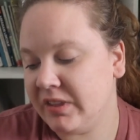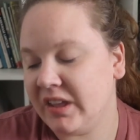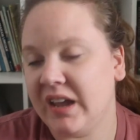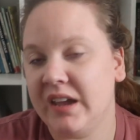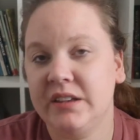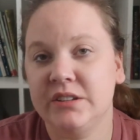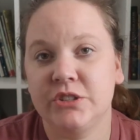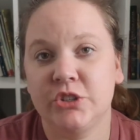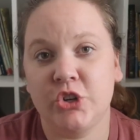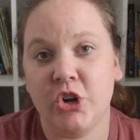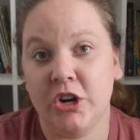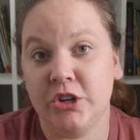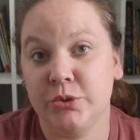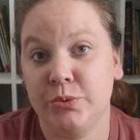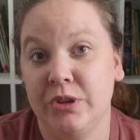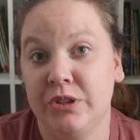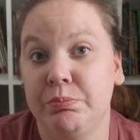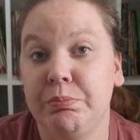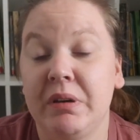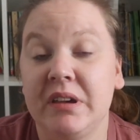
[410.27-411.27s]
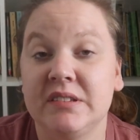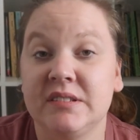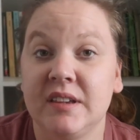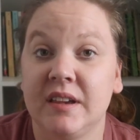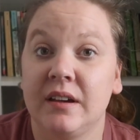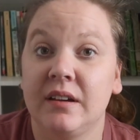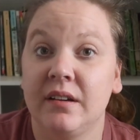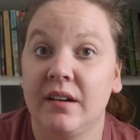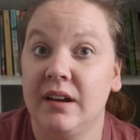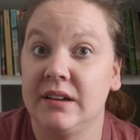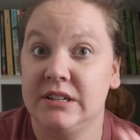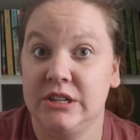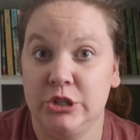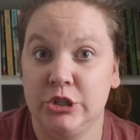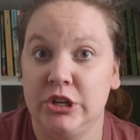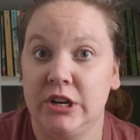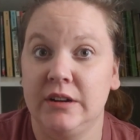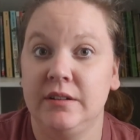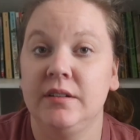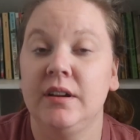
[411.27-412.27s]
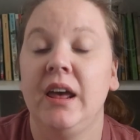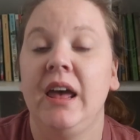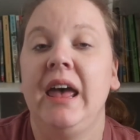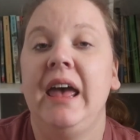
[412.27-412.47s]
it starts with basic addition.